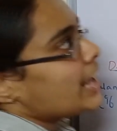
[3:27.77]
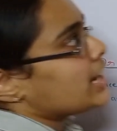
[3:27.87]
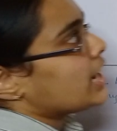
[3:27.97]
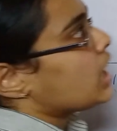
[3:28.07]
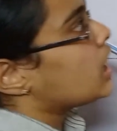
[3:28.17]

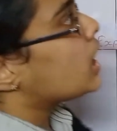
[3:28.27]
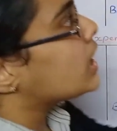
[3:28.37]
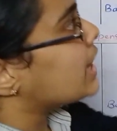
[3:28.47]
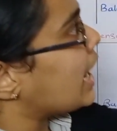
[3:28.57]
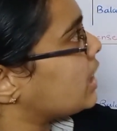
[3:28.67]
Then
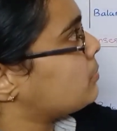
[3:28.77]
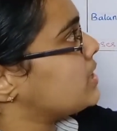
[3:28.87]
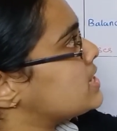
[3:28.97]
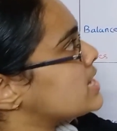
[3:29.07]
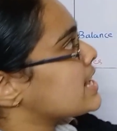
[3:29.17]
all
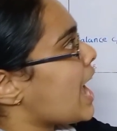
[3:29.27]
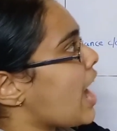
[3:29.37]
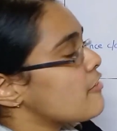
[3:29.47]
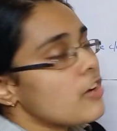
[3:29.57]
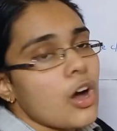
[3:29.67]
liabilities
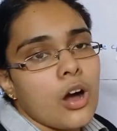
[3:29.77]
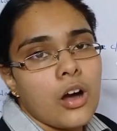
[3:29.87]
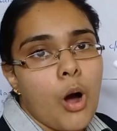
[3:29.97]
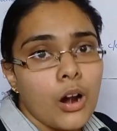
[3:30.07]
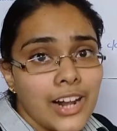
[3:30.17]
have
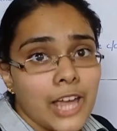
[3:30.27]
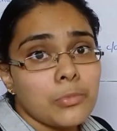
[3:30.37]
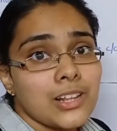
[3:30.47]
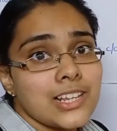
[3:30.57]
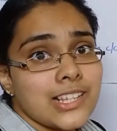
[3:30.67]

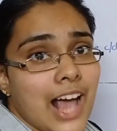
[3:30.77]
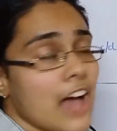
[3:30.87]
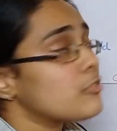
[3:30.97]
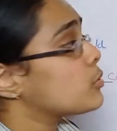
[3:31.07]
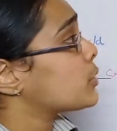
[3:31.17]

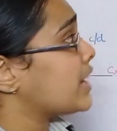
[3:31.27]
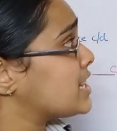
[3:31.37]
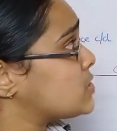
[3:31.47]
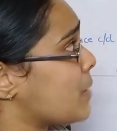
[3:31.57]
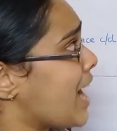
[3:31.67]

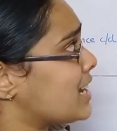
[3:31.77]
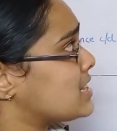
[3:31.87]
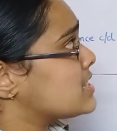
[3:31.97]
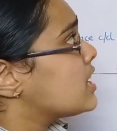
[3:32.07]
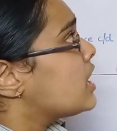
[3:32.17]
credit
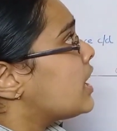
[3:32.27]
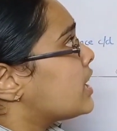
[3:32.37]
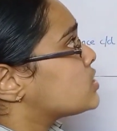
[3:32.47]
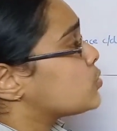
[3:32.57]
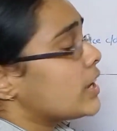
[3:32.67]
balance,
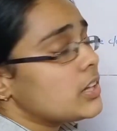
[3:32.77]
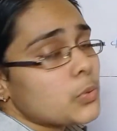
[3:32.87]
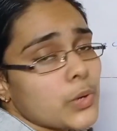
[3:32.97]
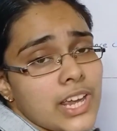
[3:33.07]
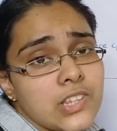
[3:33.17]
and to
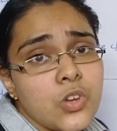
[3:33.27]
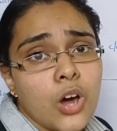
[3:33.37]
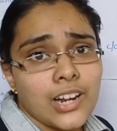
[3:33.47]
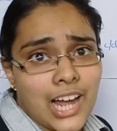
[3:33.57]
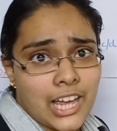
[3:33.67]
increase
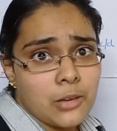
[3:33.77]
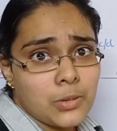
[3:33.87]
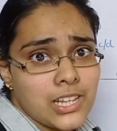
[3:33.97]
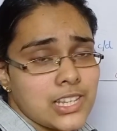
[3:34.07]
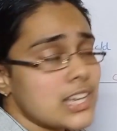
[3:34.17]
your
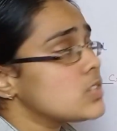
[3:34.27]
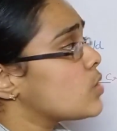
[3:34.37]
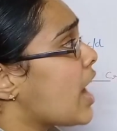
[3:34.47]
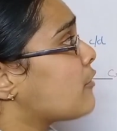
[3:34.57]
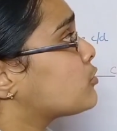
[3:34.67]
liabilities,
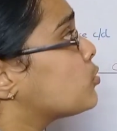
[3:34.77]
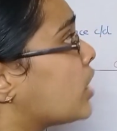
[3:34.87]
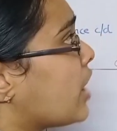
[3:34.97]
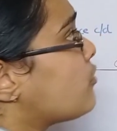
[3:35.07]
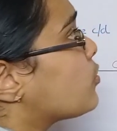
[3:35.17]
you have to
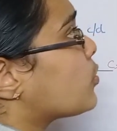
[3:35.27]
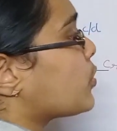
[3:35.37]
give